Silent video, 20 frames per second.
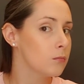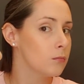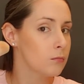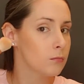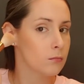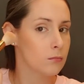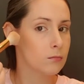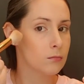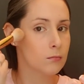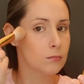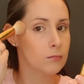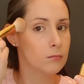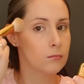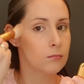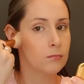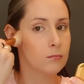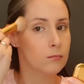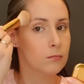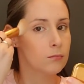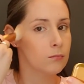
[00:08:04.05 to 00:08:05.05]
And
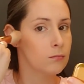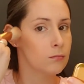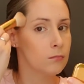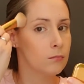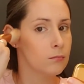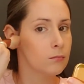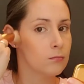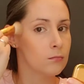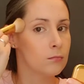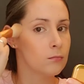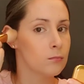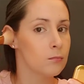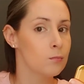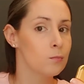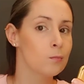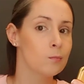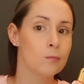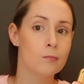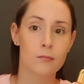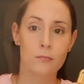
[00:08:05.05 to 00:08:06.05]
we suffer
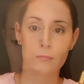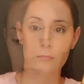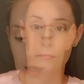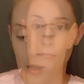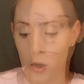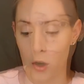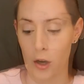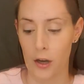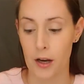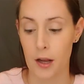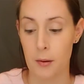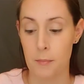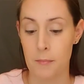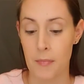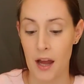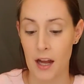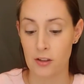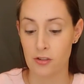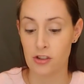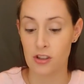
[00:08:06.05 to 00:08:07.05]
more in our
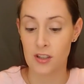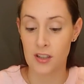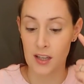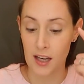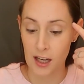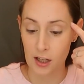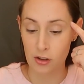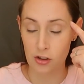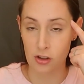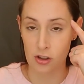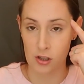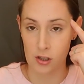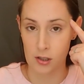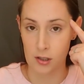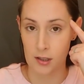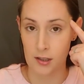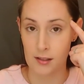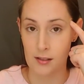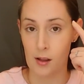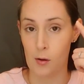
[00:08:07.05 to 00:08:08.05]

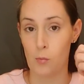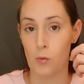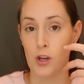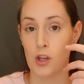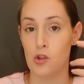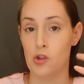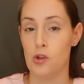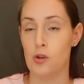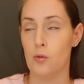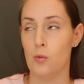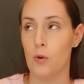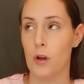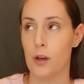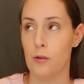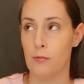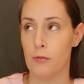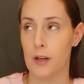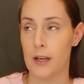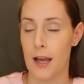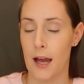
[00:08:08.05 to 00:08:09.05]
imagination than we do
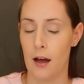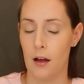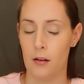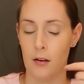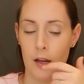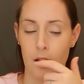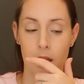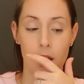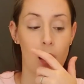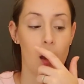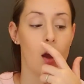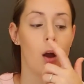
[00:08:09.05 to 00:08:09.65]
in reality,